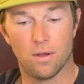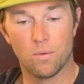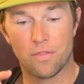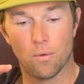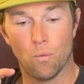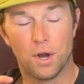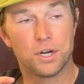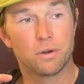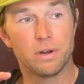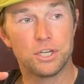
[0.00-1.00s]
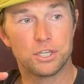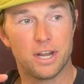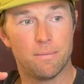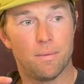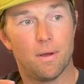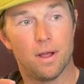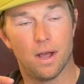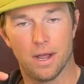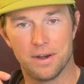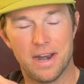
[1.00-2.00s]
1 degree shim
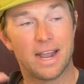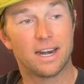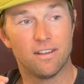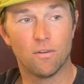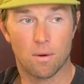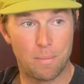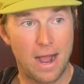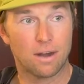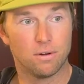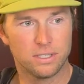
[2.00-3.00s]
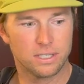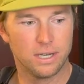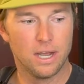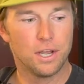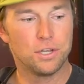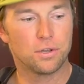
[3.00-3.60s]
negative or backwards, you